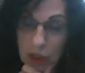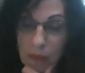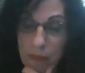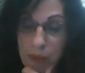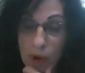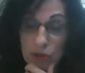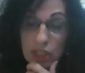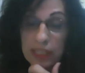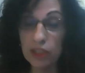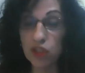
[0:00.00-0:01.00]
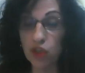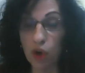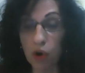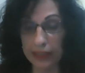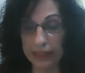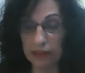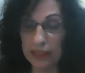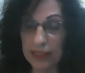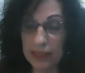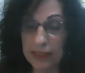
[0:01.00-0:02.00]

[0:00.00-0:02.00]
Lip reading: Born Jacqueline Shochet in